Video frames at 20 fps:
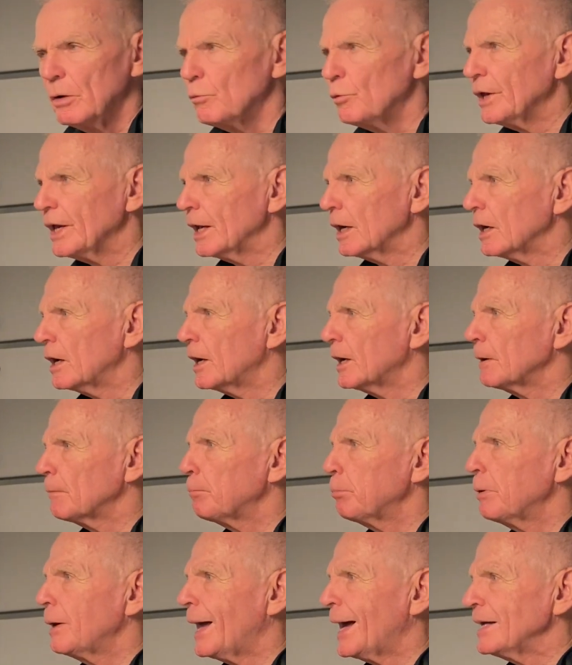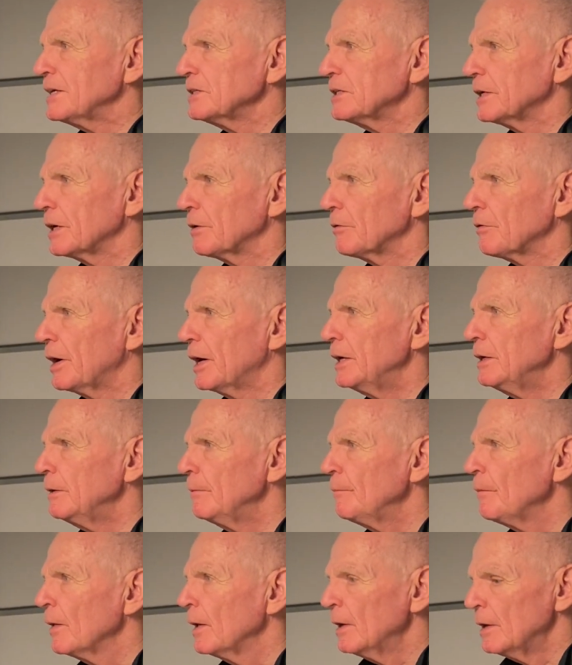We get a lot of plastic, right?
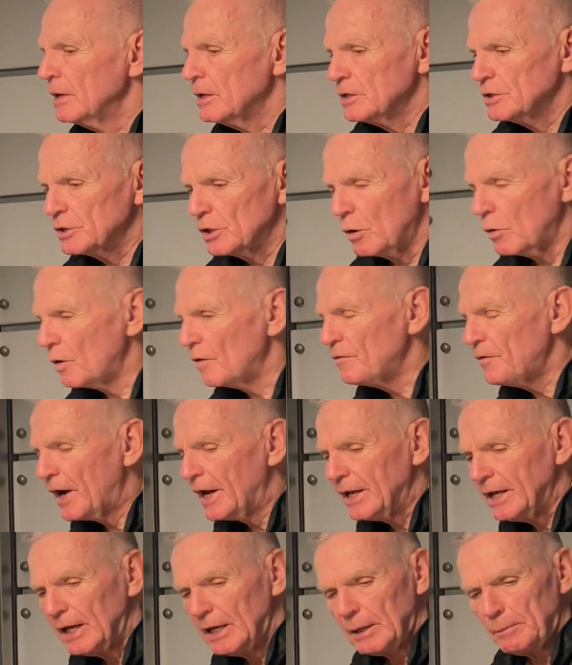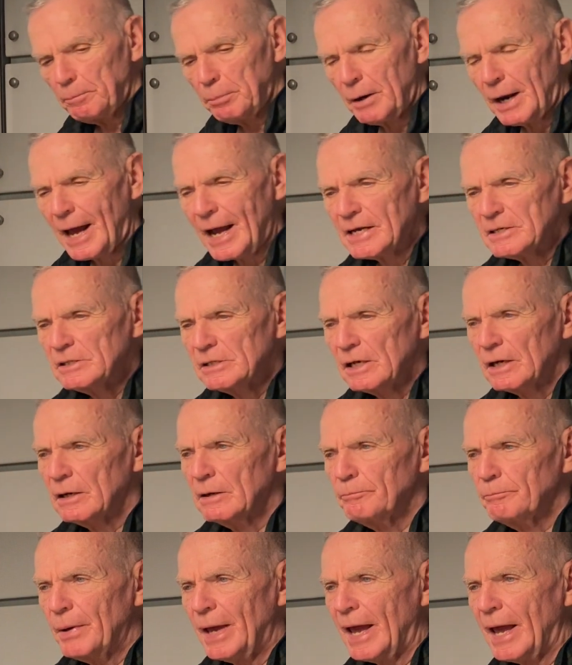So if I get a
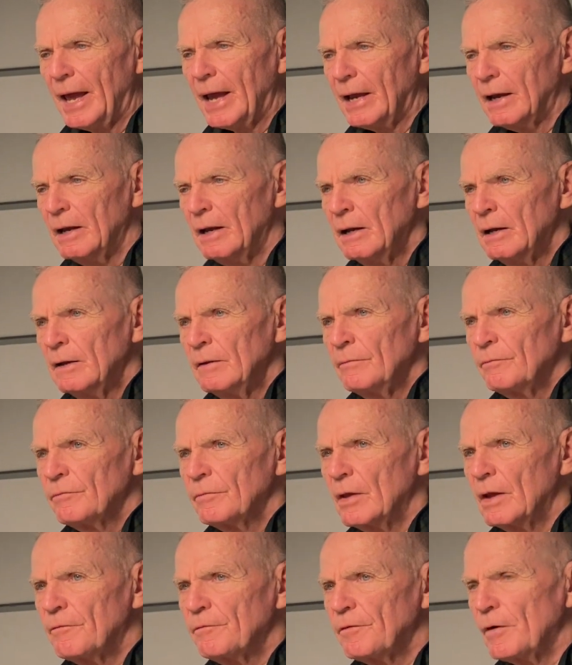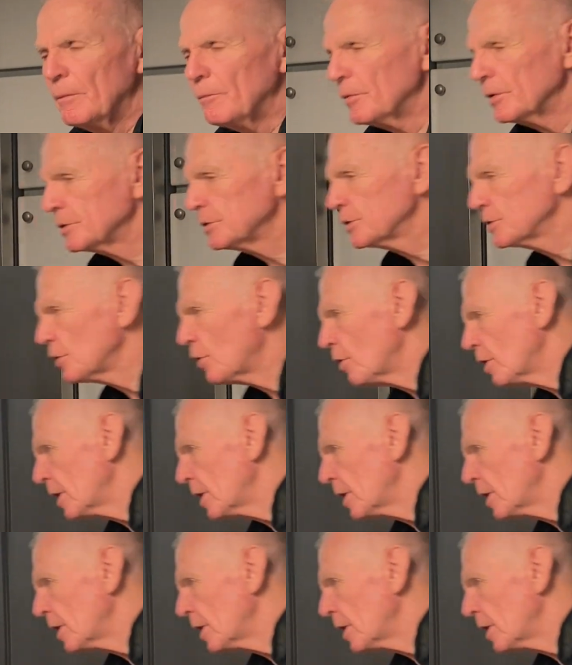plastic bag from the store